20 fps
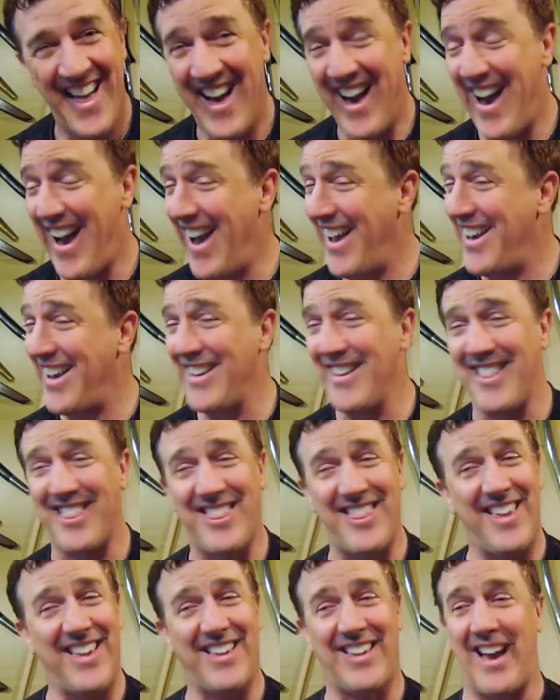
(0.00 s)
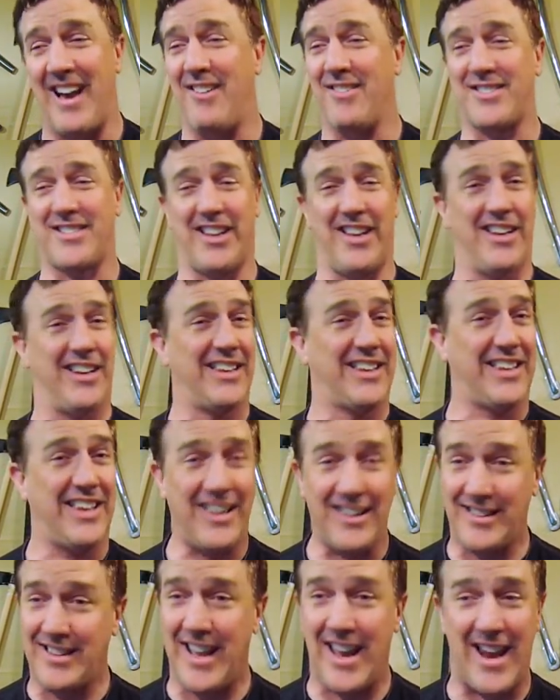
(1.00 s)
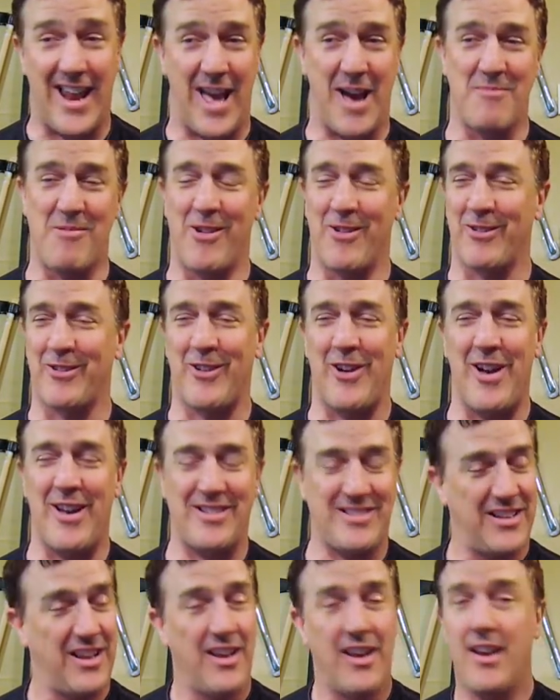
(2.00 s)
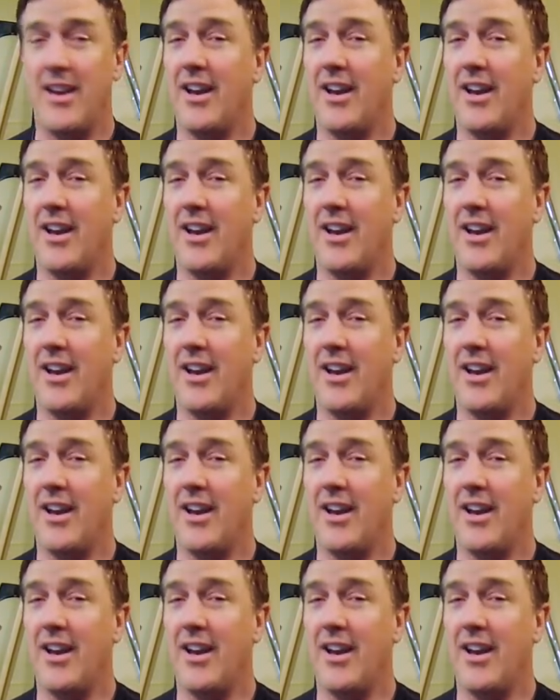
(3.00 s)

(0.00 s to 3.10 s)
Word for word: I didn't think I was going to get that ammo request.